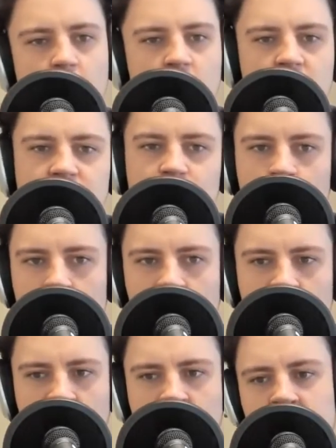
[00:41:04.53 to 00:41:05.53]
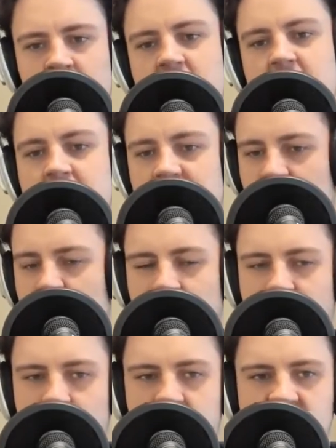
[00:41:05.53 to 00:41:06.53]
kind of world. They come
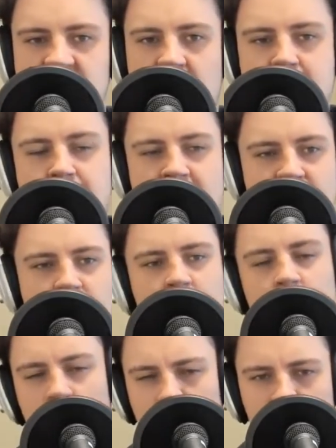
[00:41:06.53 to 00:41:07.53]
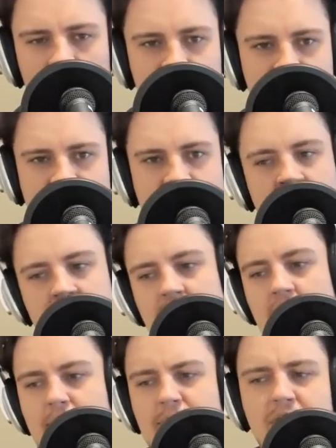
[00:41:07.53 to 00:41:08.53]
from the same background, all of that.
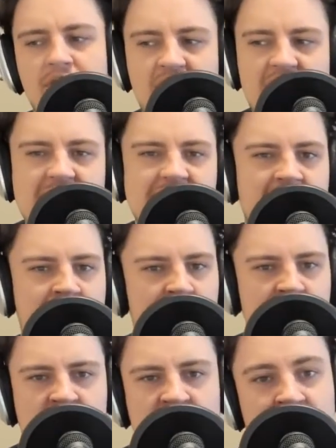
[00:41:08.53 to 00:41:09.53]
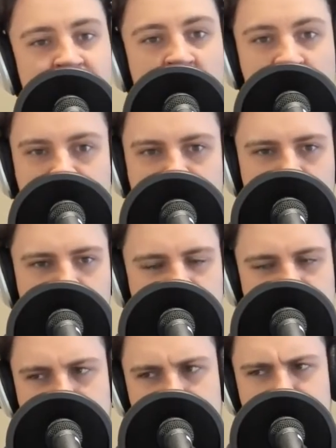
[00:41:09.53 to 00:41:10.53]
But these characters are very, very
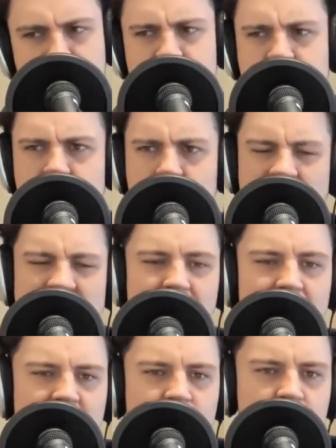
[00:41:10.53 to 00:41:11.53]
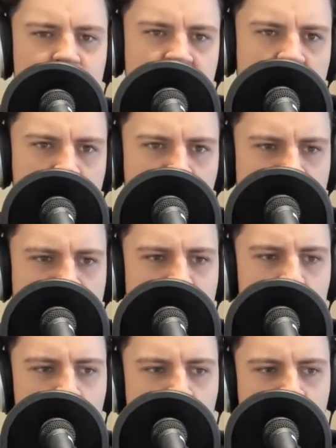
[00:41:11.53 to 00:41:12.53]
different. Heath Ledger's
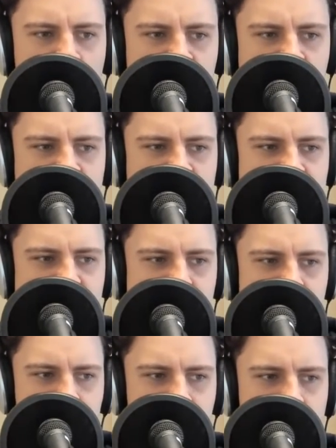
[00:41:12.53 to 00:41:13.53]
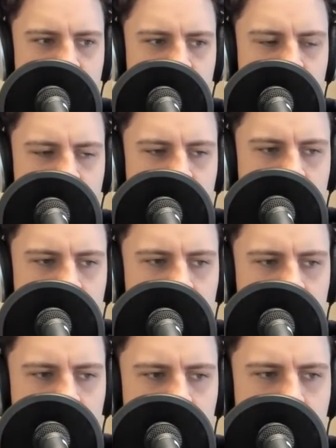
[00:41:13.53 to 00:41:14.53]
Joker was this
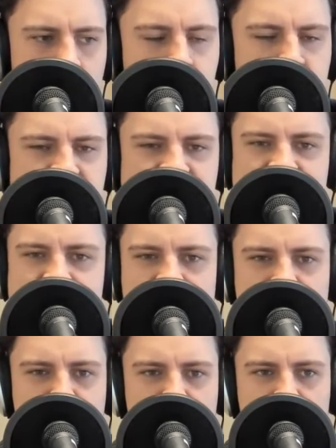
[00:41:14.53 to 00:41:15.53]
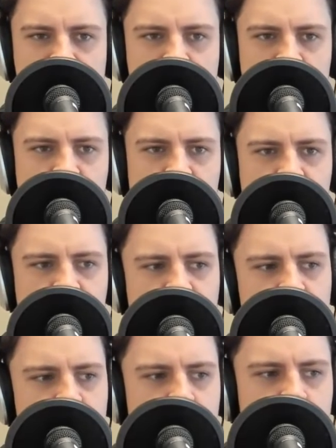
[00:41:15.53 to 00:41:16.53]
mysterious